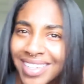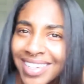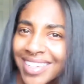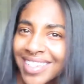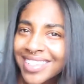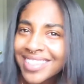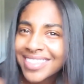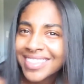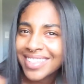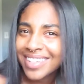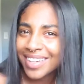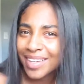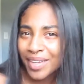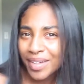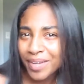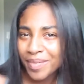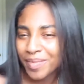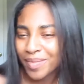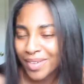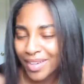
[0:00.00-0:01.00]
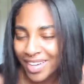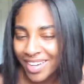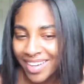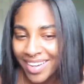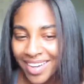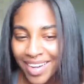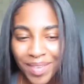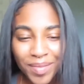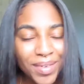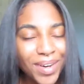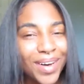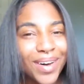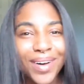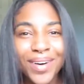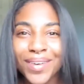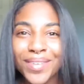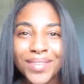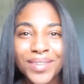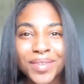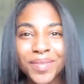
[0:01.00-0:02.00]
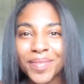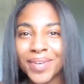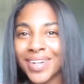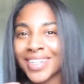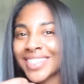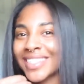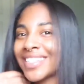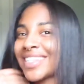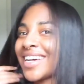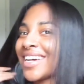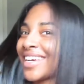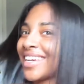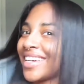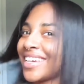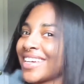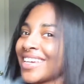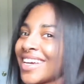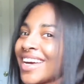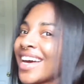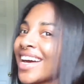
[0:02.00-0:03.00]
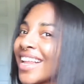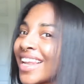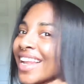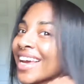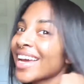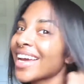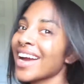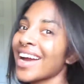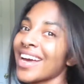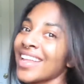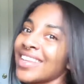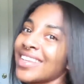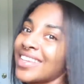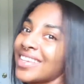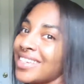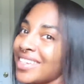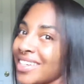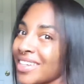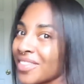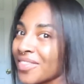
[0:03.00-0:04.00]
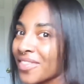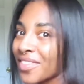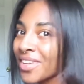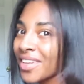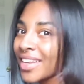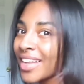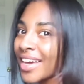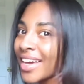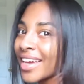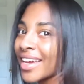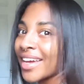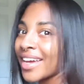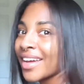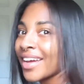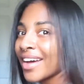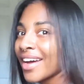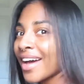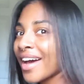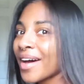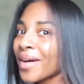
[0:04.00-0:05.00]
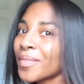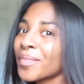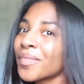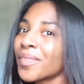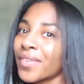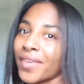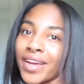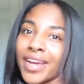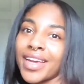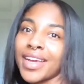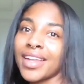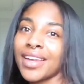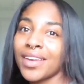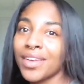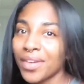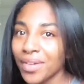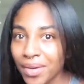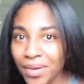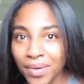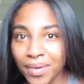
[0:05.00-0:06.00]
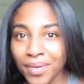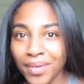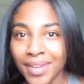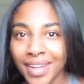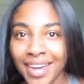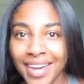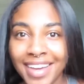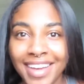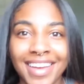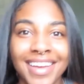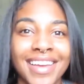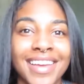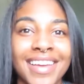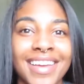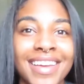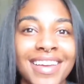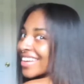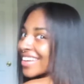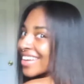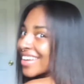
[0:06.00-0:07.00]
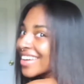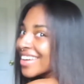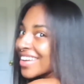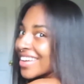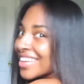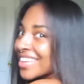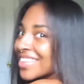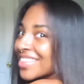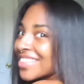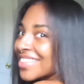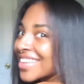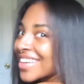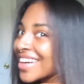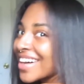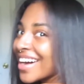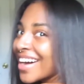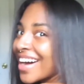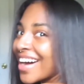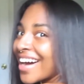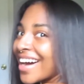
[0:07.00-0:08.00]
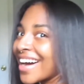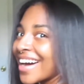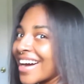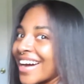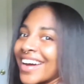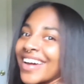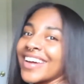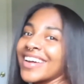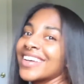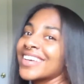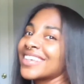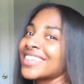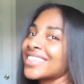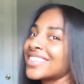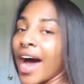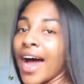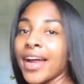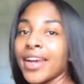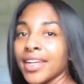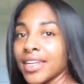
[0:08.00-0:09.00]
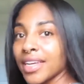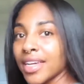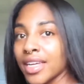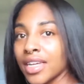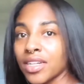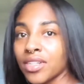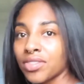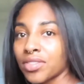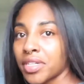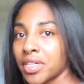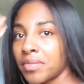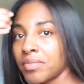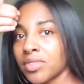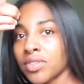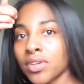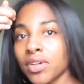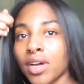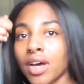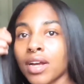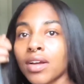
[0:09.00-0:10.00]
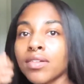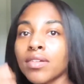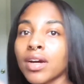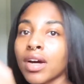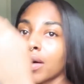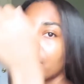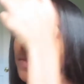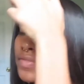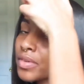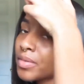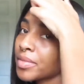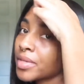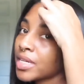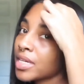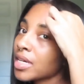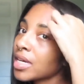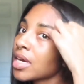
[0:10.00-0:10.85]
is up, y'all? I'm a whole new person out here. Like, I literally feel like I'm brand new. Like, you guys, I need to get a trim so y'all don't come for me.